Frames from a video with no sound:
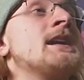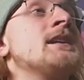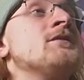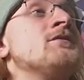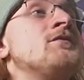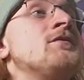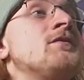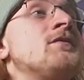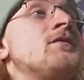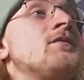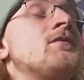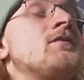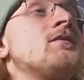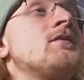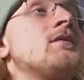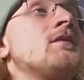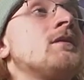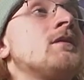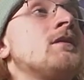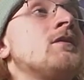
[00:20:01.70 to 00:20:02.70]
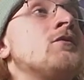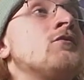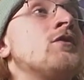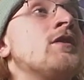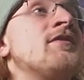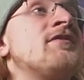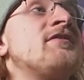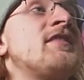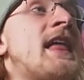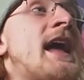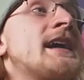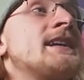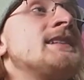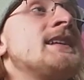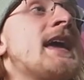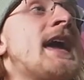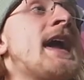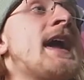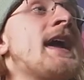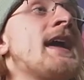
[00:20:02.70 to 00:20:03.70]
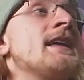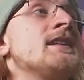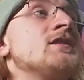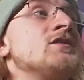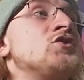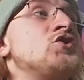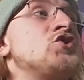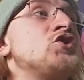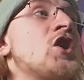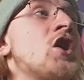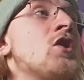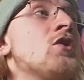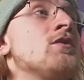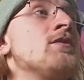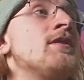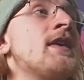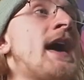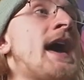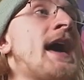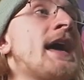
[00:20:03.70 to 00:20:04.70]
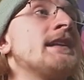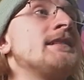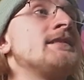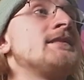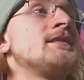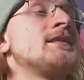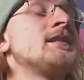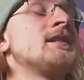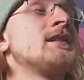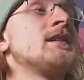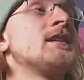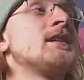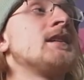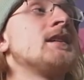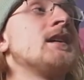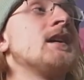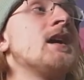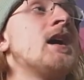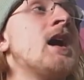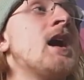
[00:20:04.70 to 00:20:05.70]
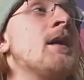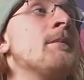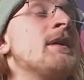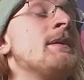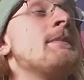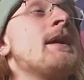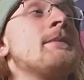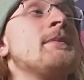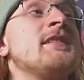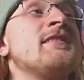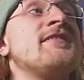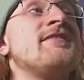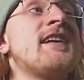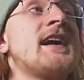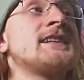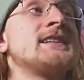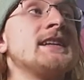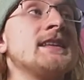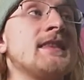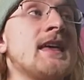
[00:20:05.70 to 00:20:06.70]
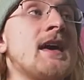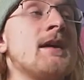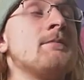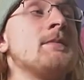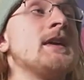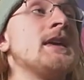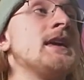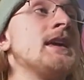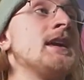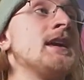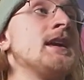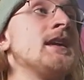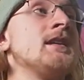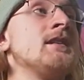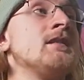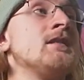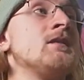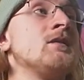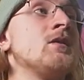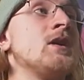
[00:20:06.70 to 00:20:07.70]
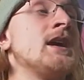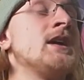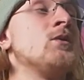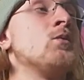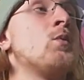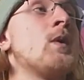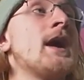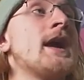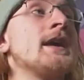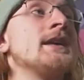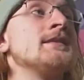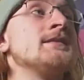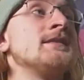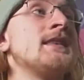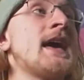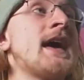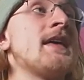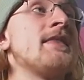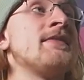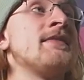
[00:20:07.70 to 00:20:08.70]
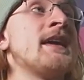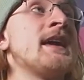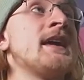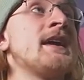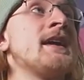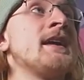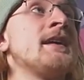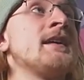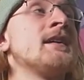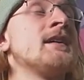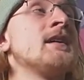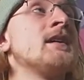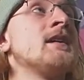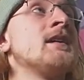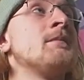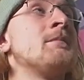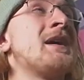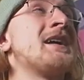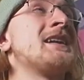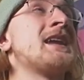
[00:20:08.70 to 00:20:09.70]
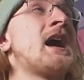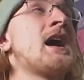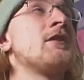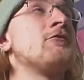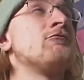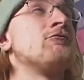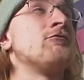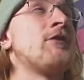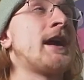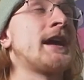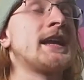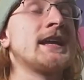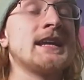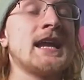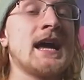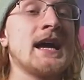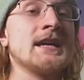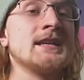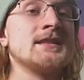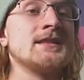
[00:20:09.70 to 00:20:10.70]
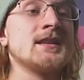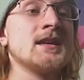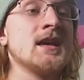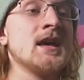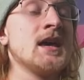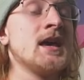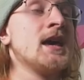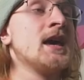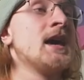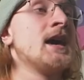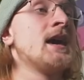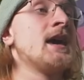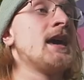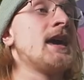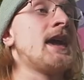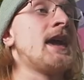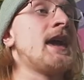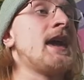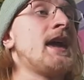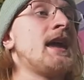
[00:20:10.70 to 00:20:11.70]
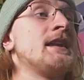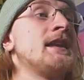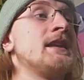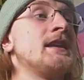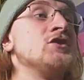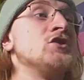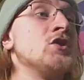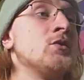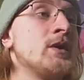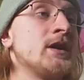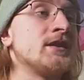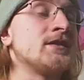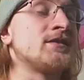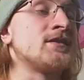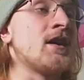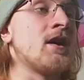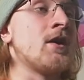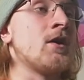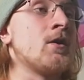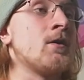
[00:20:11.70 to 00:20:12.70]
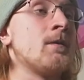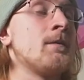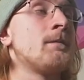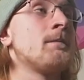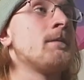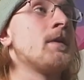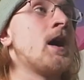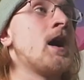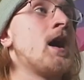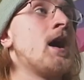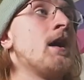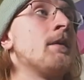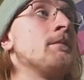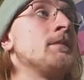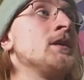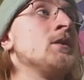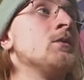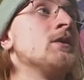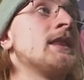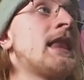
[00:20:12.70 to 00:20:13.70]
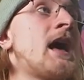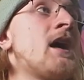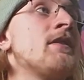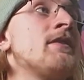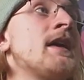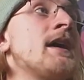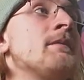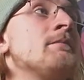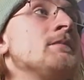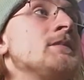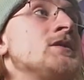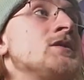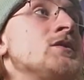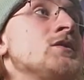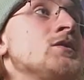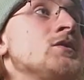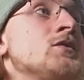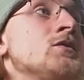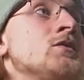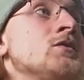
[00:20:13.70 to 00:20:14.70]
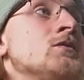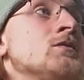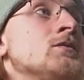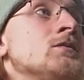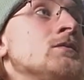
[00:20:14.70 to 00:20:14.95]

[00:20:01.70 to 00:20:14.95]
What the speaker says: of reflect and show that it may be affecting them in ways that they might not recognize, and in doing so, you allow them to